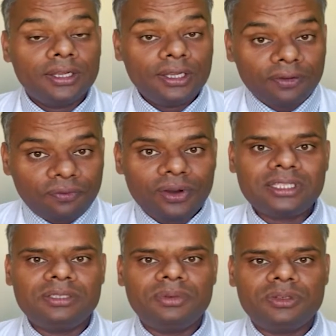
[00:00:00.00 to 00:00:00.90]

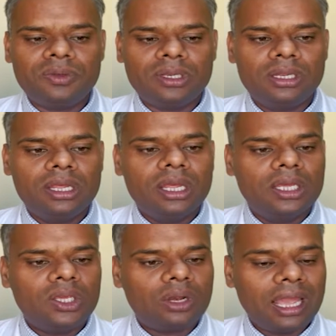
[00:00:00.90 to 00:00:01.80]
difference between
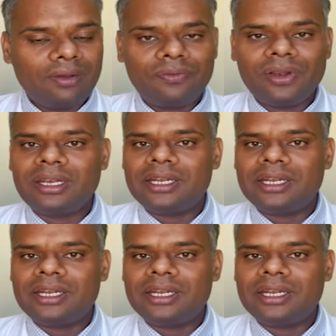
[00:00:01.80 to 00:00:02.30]
your afferent